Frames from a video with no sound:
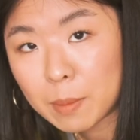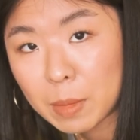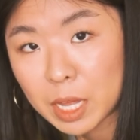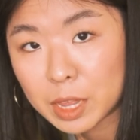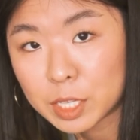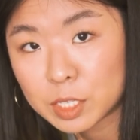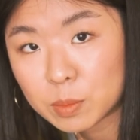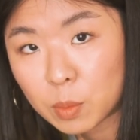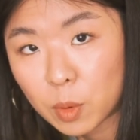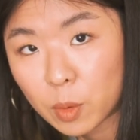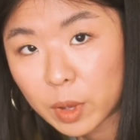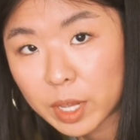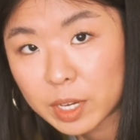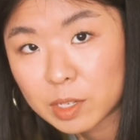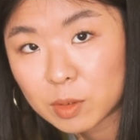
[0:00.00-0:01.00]
I'm at this
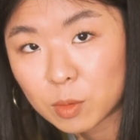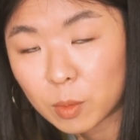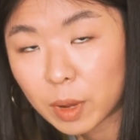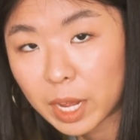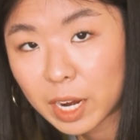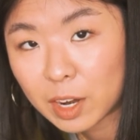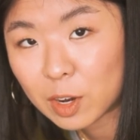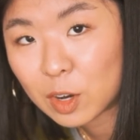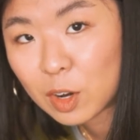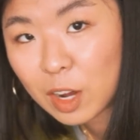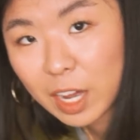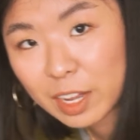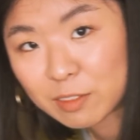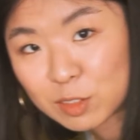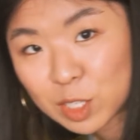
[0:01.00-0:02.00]
point where
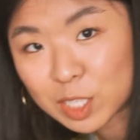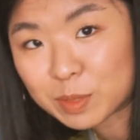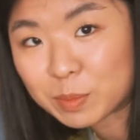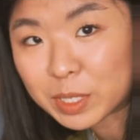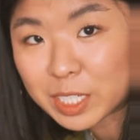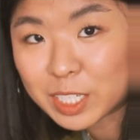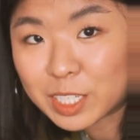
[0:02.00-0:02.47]
I've just been